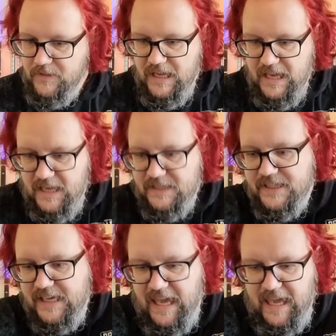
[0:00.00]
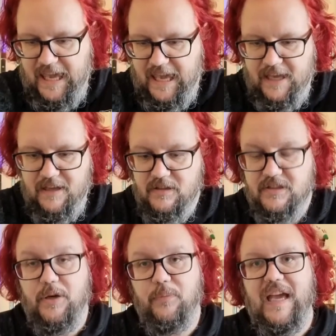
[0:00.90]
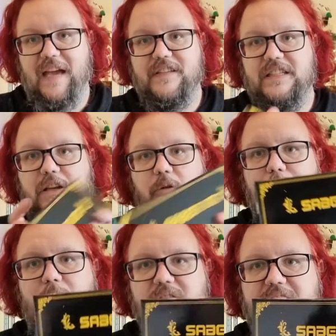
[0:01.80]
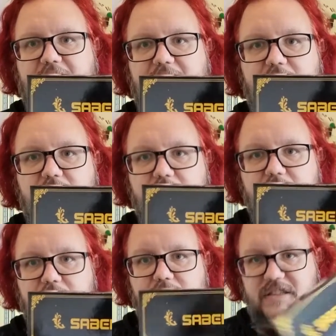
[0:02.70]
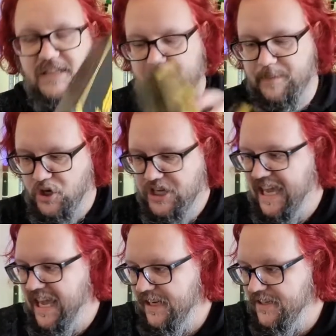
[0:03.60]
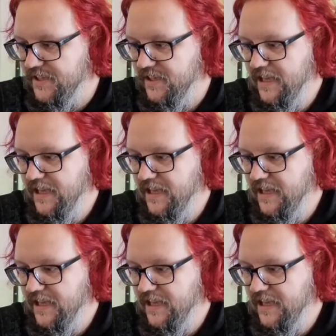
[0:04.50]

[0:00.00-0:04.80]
here's the kit here. So we have this little box here, saber kit,